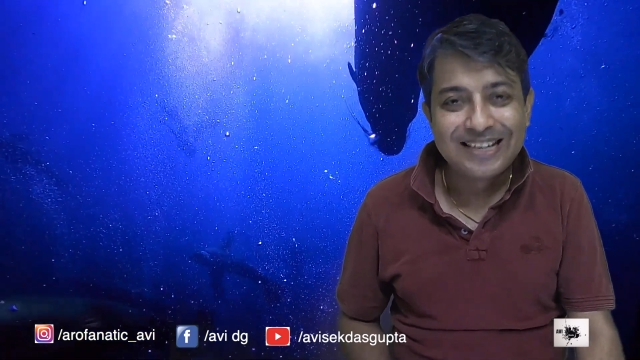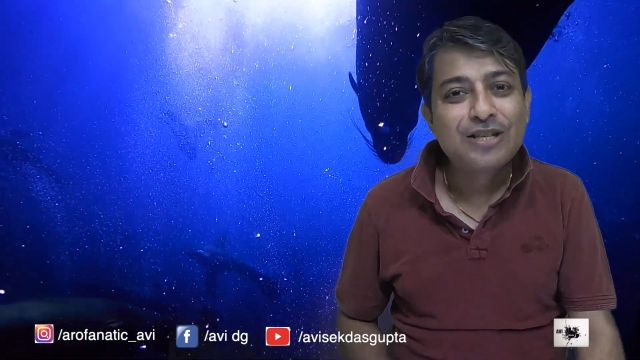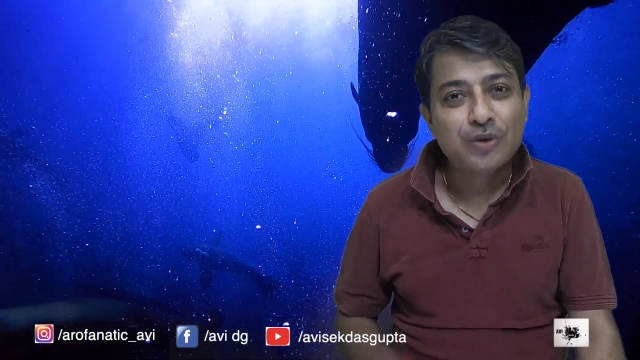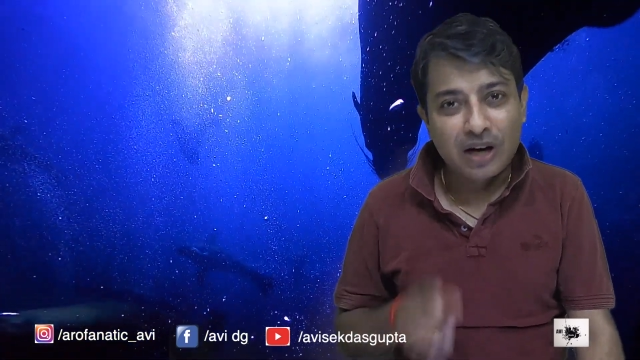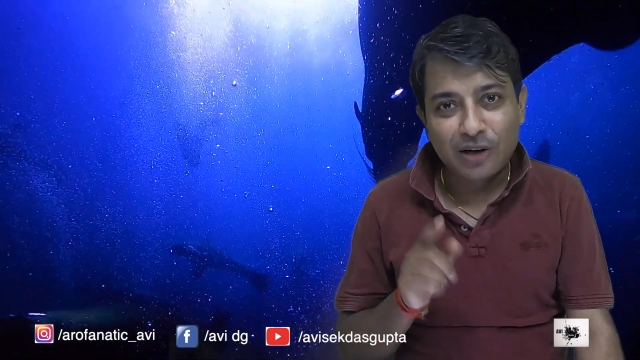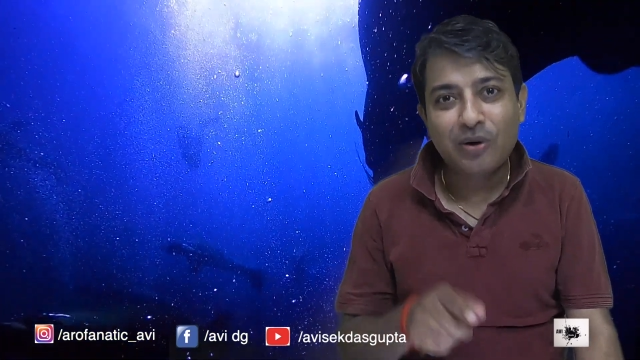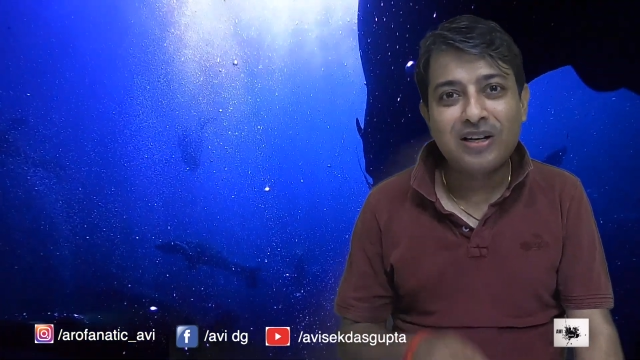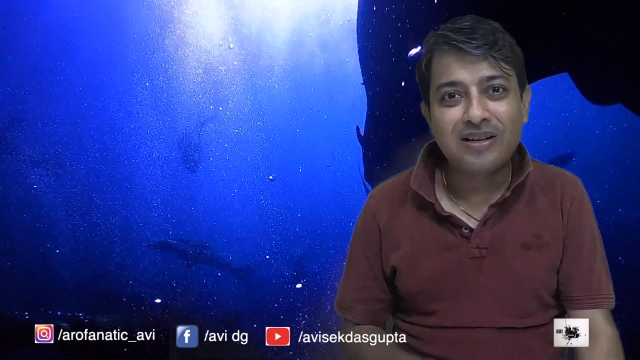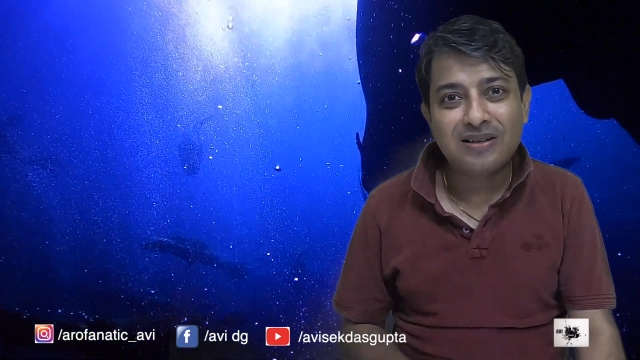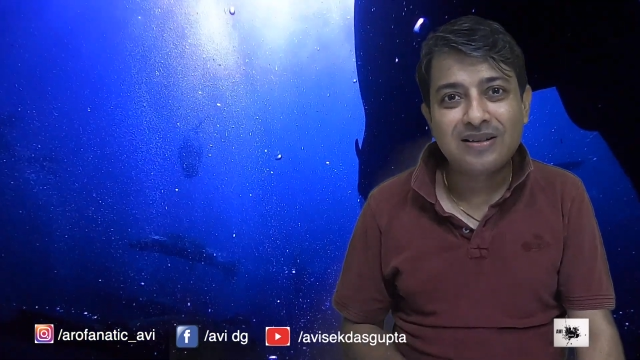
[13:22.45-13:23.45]
So
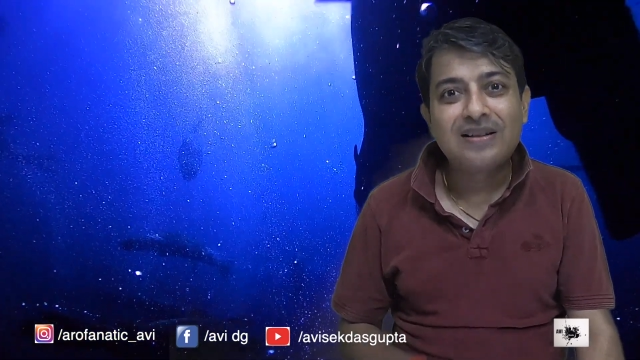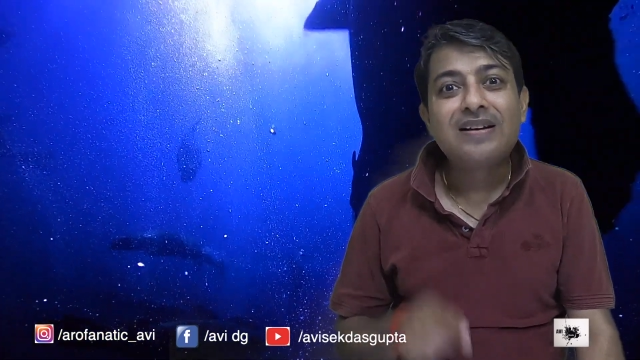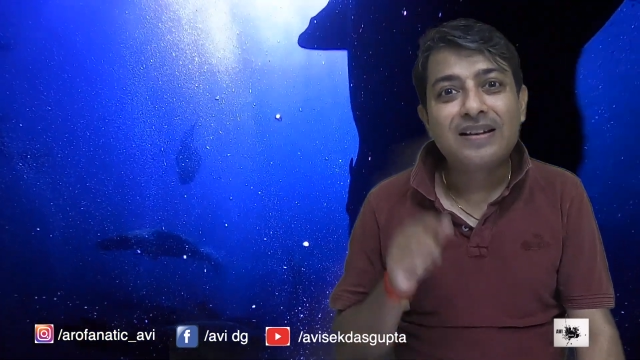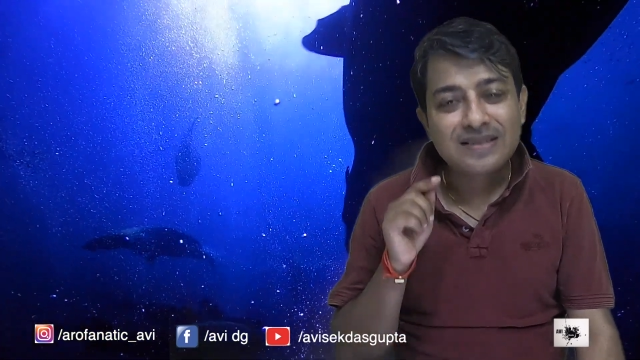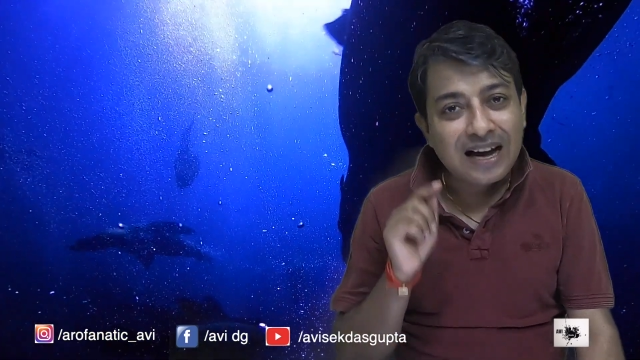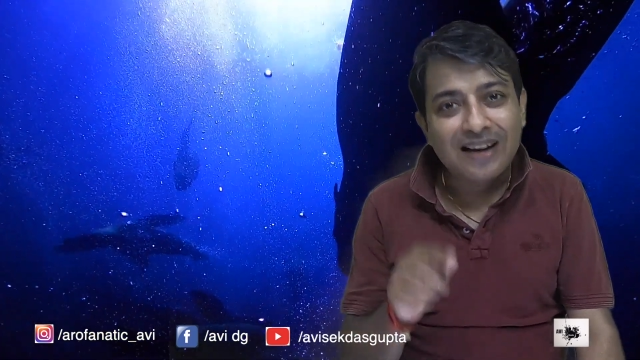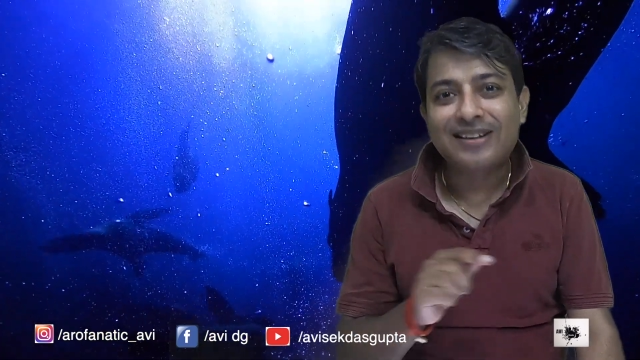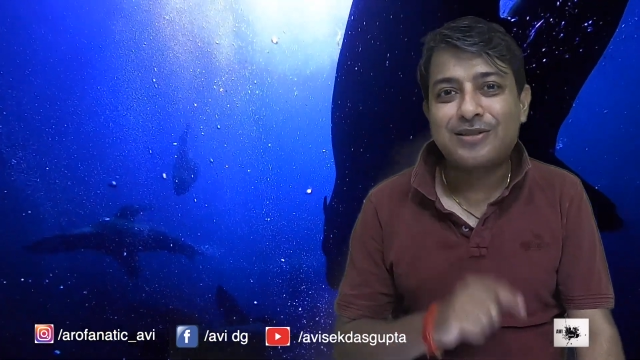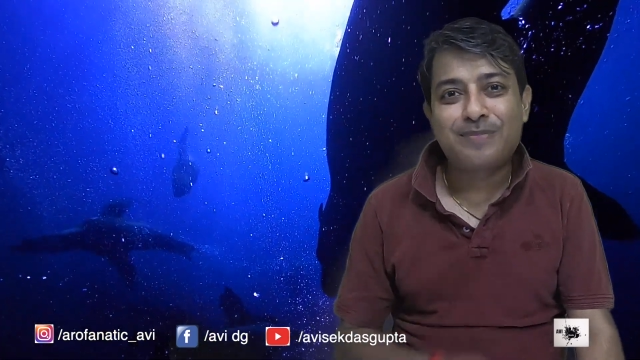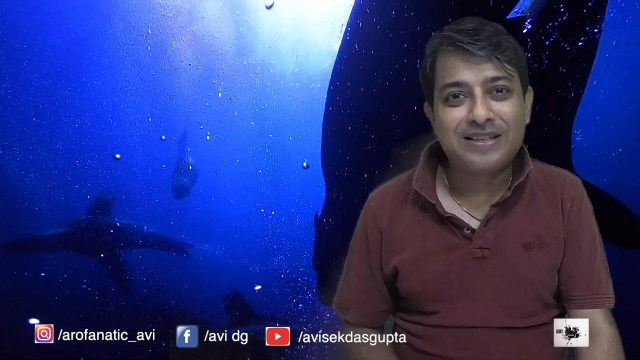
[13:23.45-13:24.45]
arowanas are
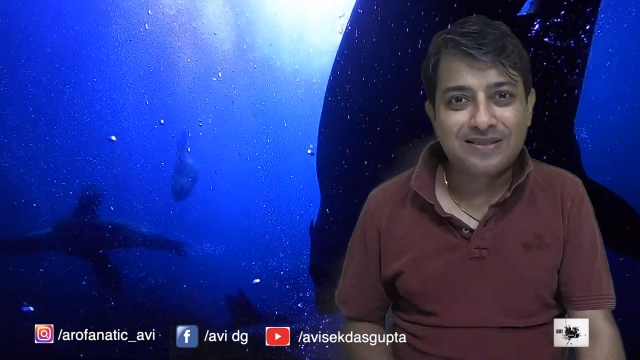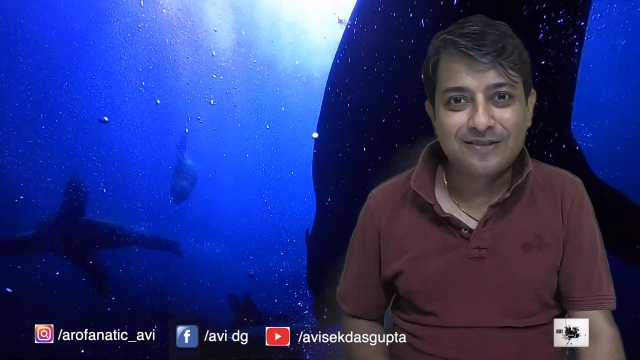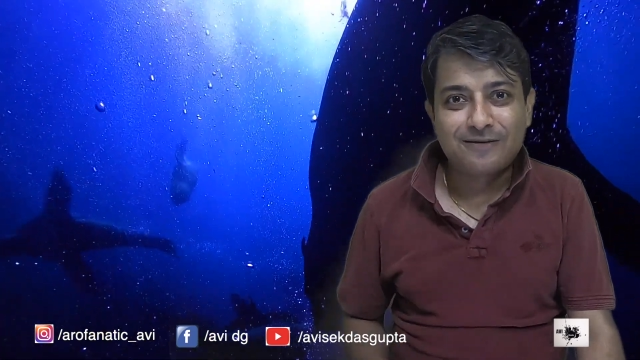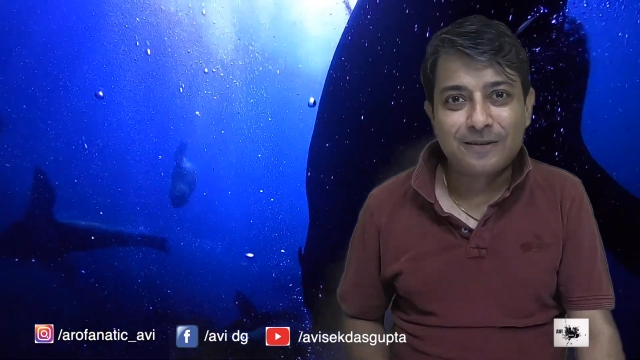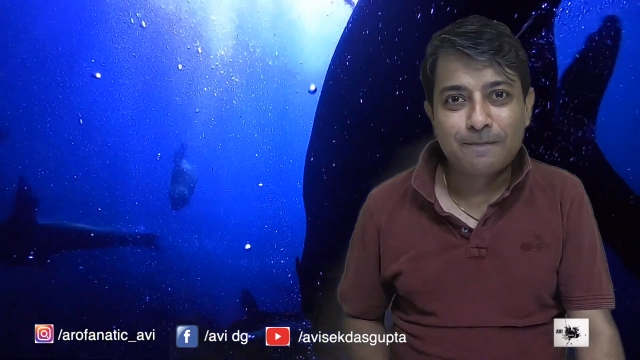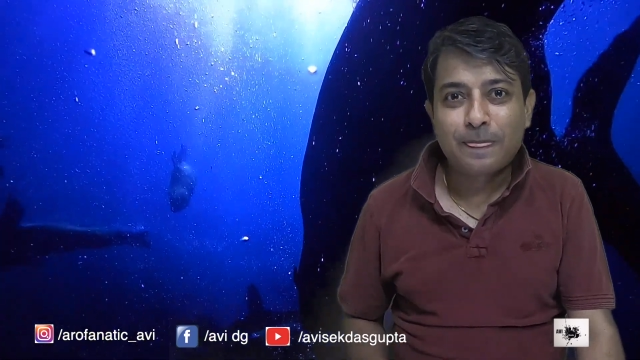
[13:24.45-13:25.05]
expensive.